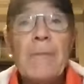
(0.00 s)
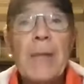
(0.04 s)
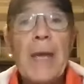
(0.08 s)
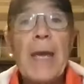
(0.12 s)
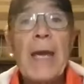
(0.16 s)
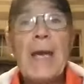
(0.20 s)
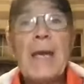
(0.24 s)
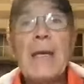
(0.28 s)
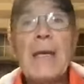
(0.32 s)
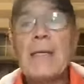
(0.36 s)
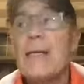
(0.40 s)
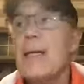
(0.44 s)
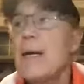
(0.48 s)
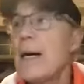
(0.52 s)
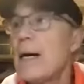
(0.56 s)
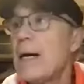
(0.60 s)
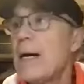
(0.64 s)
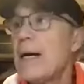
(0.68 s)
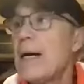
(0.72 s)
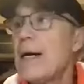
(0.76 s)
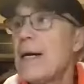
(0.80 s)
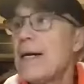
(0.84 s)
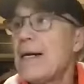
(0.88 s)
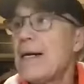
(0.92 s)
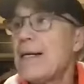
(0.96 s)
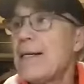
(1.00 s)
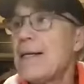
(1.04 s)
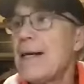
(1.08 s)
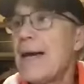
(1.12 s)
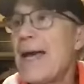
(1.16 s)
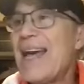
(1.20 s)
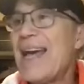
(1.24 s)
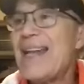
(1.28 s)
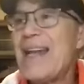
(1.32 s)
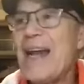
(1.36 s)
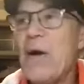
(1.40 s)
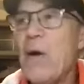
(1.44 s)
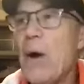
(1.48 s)
And, uh,
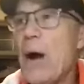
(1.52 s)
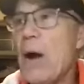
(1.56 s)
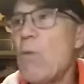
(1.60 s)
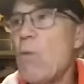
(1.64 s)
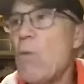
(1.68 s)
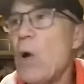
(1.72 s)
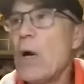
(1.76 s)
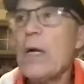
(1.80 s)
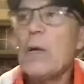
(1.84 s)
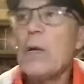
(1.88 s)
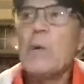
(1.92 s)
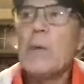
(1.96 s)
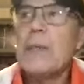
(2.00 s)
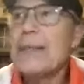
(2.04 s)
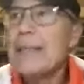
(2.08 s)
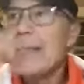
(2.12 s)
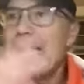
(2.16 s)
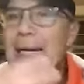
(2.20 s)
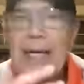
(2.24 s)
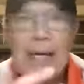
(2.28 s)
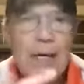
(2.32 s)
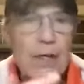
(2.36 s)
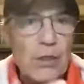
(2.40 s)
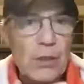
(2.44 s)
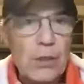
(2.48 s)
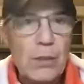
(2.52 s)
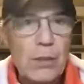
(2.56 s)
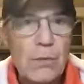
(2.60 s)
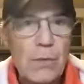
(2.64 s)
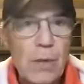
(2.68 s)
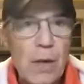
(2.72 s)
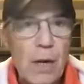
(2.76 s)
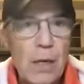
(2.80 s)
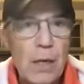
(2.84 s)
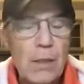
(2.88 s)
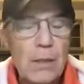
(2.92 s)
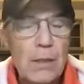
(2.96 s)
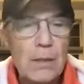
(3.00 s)
and I, I want to relate it
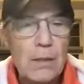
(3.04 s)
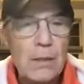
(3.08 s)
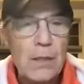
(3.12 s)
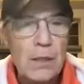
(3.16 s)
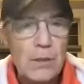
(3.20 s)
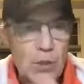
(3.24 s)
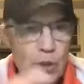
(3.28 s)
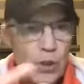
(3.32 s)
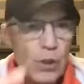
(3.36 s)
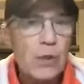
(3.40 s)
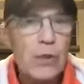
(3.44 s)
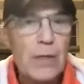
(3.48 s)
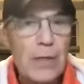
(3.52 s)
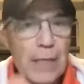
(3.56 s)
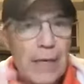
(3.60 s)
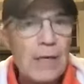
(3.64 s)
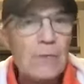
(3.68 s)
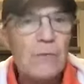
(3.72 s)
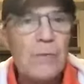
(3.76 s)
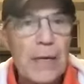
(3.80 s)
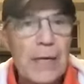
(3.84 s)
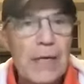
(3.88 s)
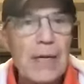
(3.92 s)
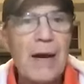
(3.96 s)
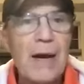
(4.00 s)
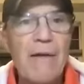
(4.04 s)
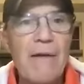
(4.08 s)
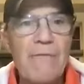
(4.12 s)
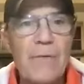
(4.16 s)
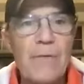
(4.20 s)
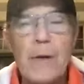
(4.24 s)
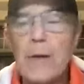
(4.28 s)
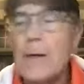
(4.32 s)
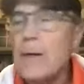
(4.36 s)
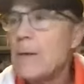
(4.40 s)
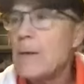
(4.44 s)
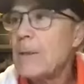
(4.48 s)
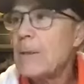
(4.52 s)
to the journey in
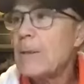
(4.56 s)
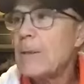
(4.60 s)
recovery